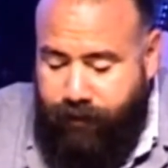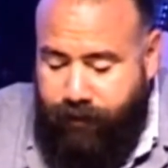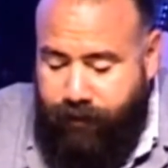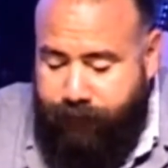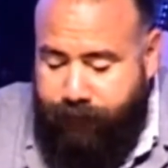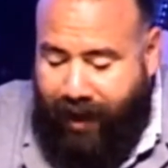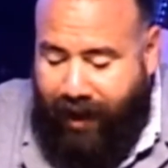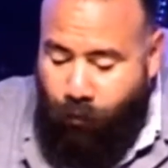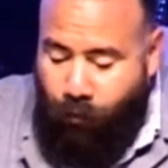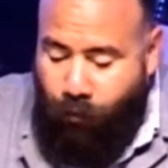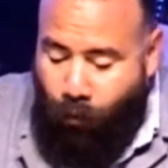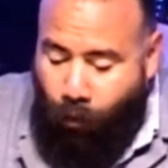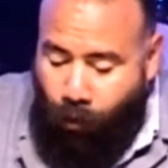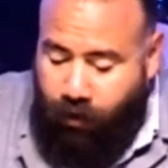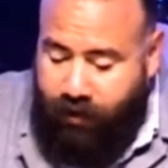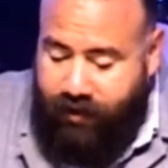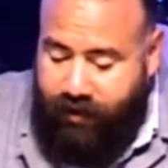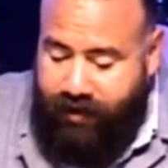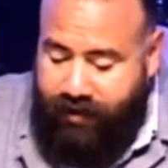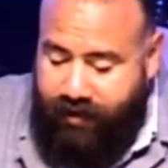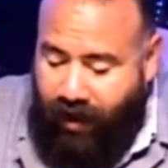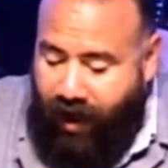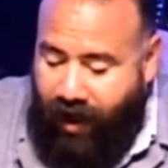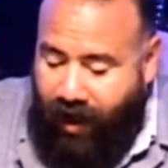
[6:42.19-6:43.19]
By
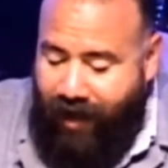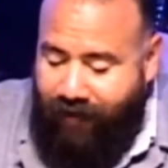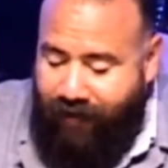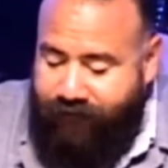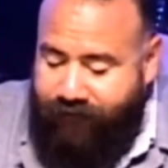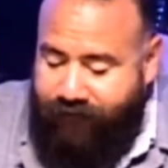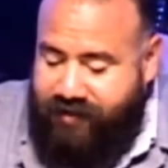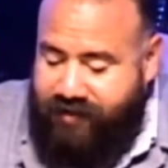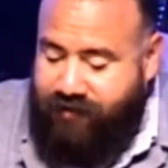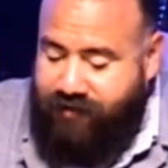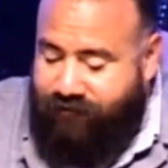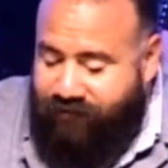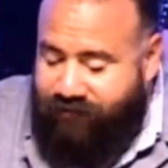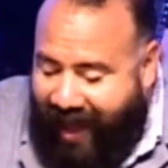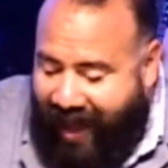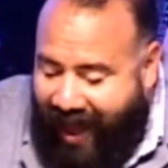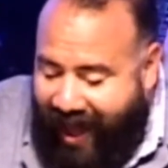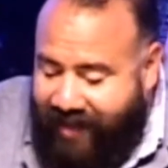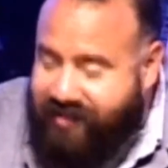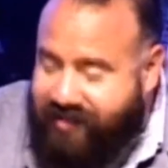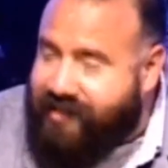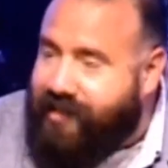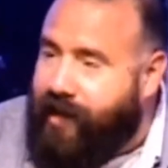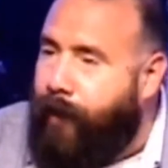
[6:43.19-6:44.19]
warding off its
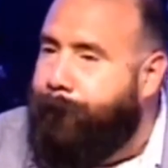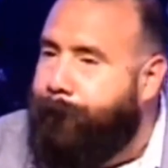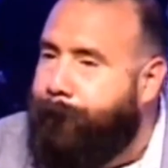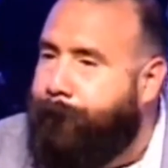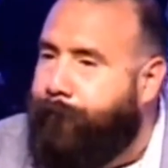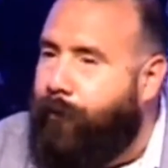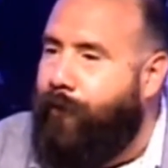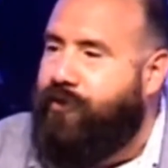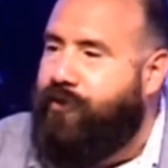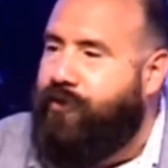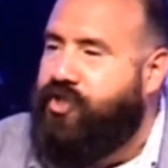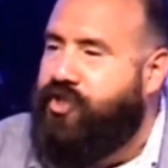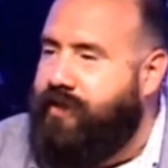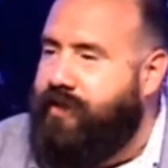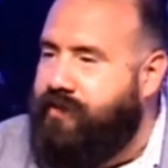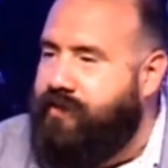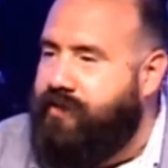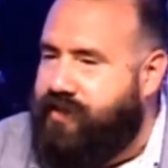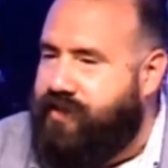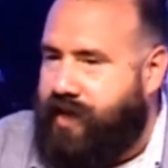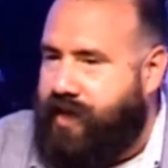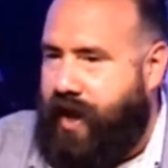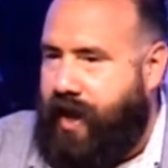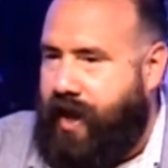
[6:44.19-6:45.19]
fast approaching
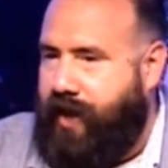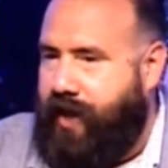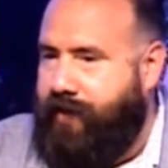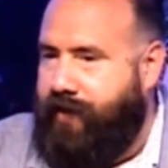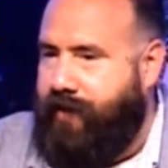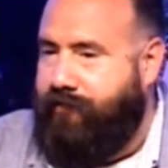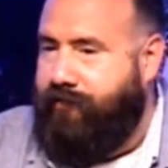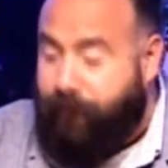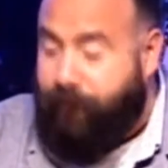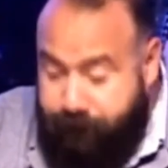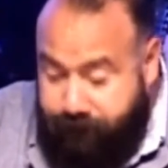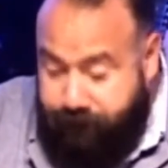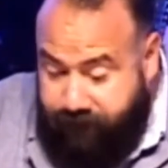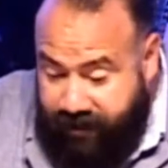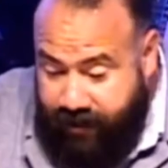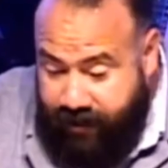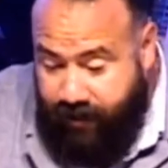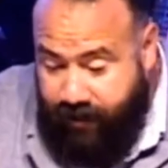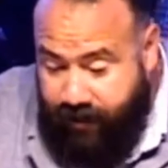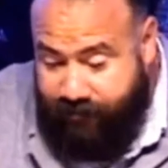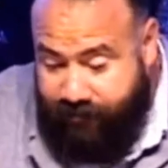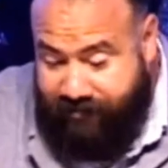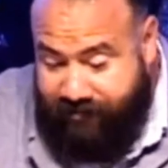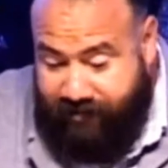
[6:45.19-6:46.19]
signs
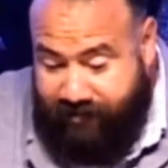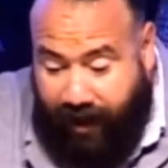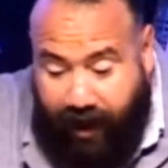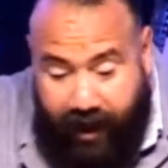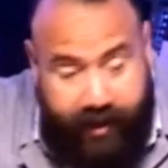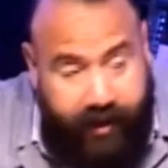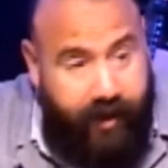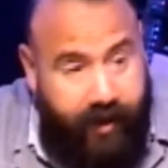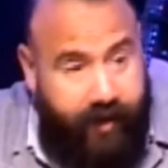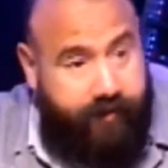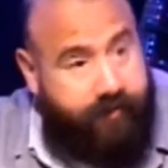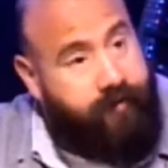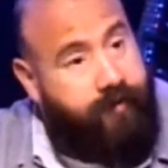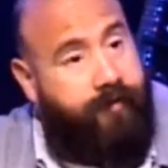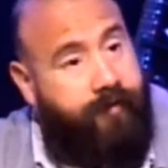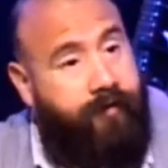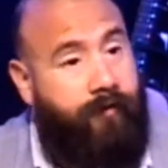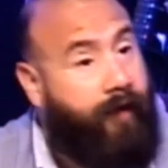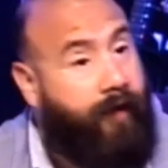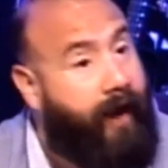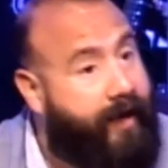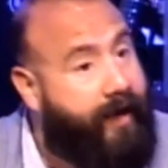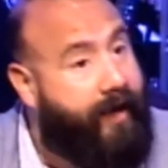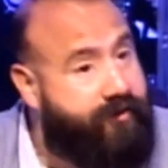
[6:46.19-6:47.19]
via diet
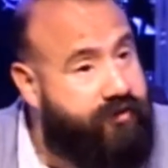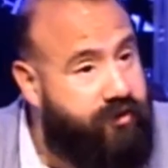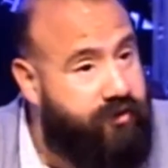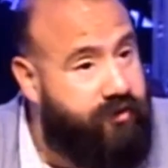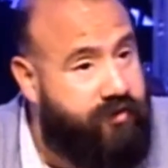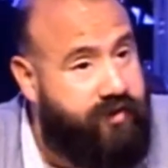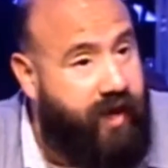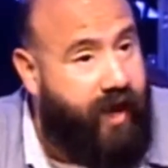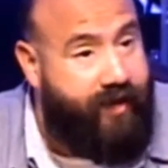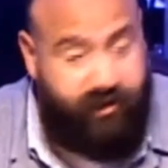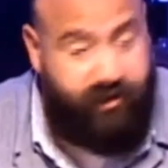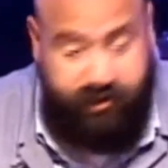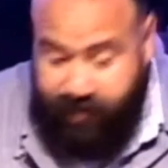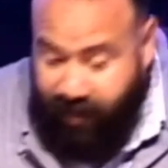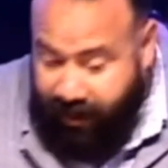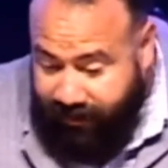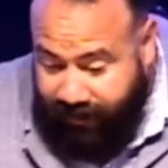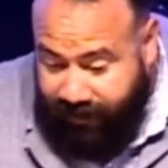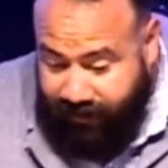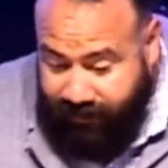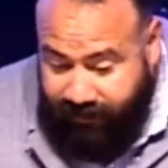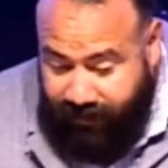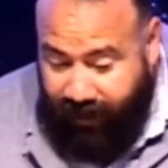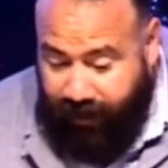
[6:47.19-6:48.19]
or exercise,
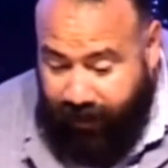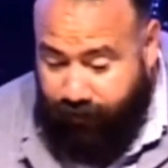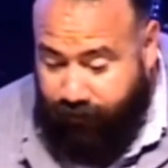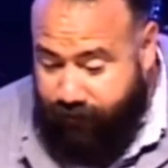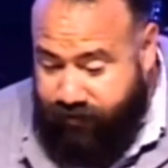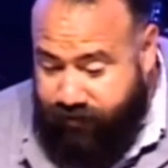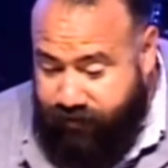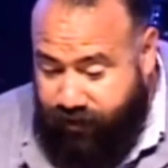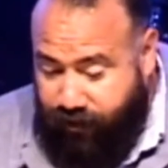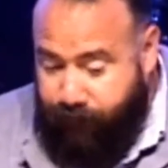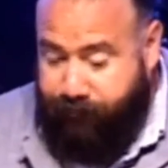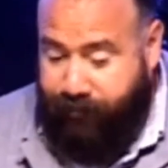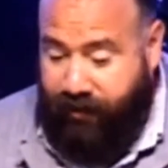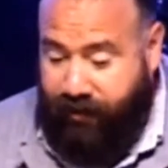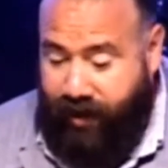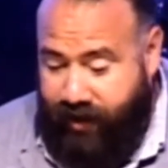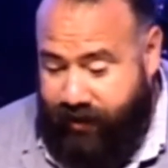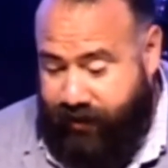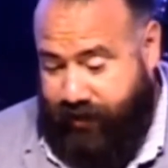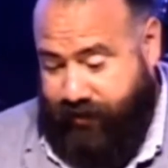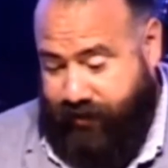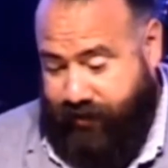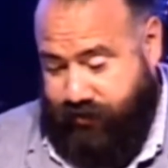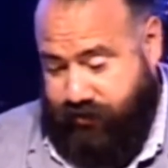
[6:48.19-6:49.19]
taking care of their
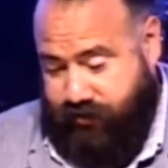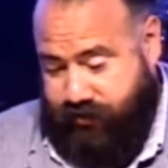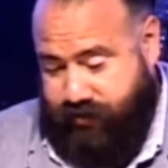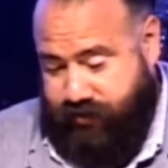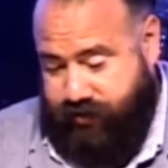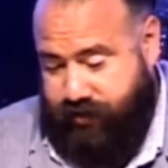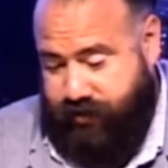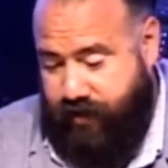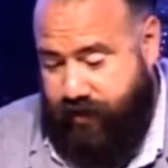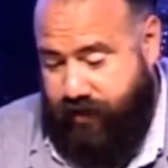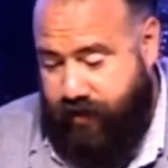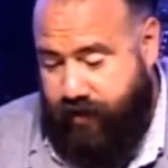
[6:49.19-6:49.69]
bodies.